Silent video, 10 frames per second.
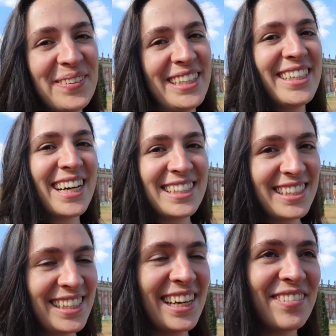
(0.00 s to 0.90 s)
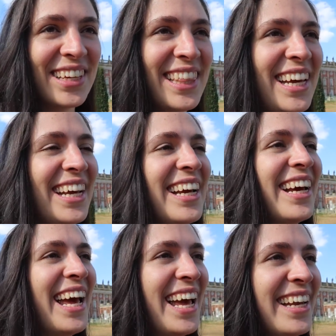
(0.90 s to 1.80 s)
We still got to see
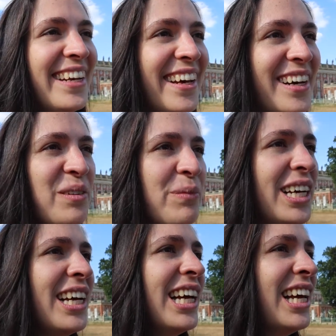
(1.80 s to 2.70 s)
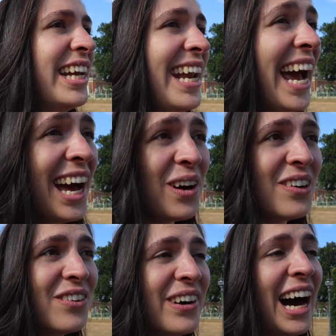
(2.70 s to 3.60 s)
everything, and
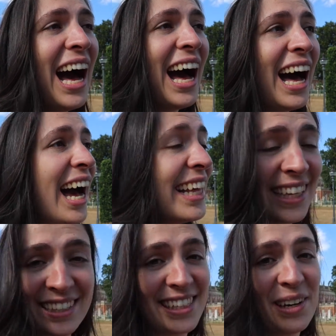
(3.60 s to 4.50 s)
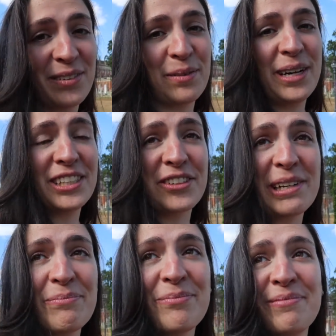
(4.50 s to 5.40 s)
now I think it's time for some ice
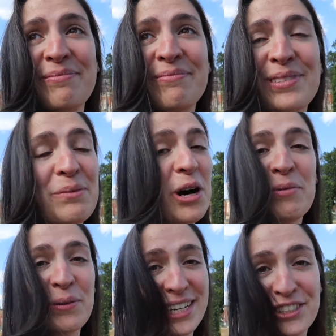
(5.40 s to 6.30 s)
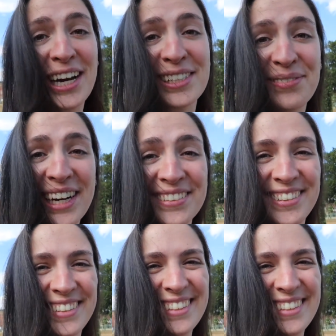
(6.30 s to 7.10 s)
cream, so I'm hoping we can track some down.